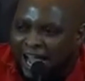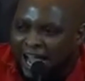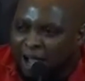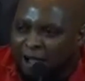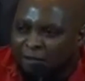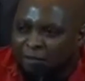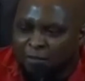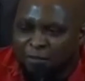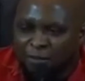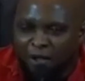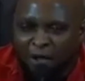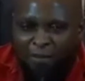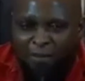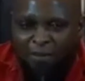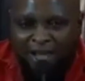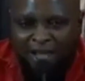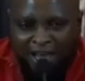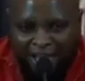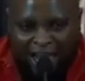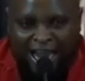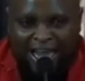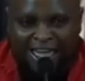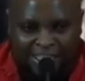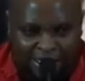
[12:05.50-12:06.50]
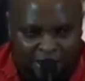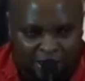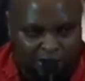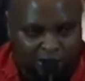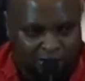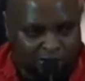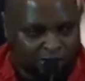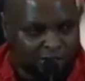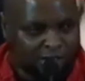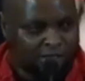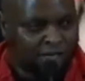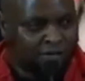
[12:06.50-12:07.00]
entire
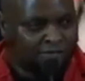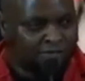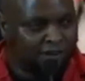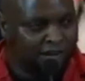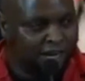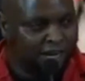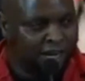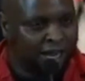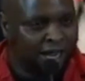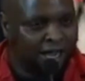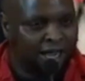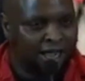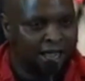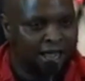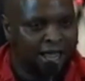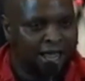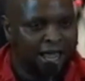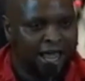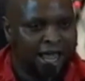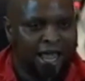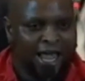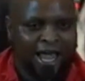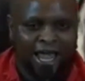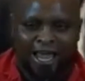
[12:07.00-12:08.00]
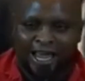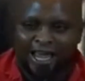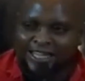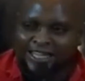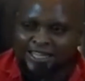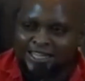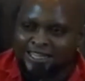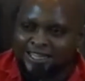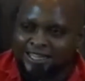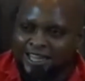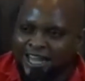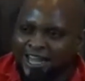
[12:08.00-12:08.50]
crisis of South Africa
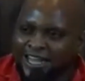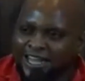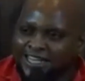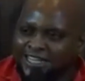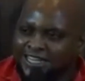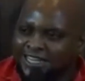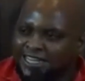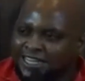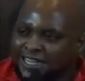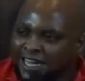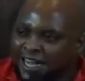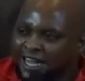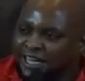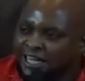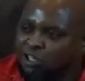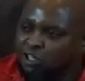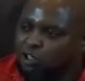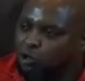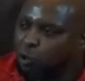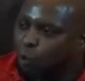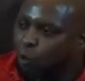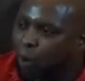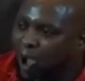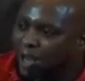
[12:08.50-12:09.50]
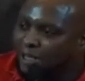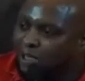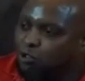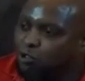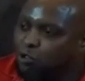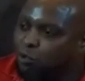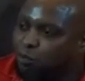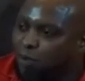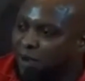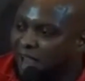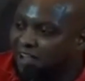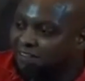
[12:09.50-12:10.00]
is this need to
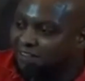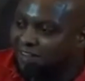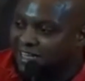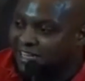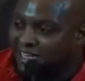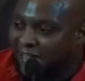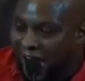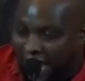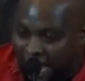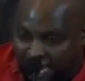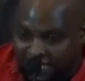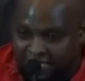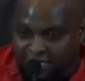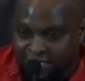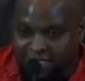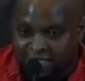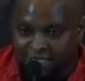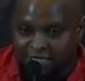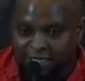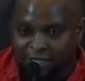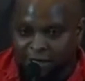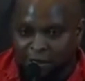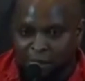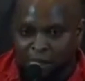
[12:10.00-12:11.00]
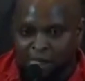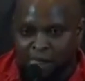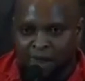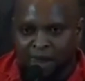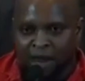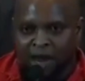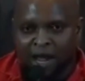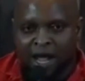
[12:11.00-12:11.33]
want to privatize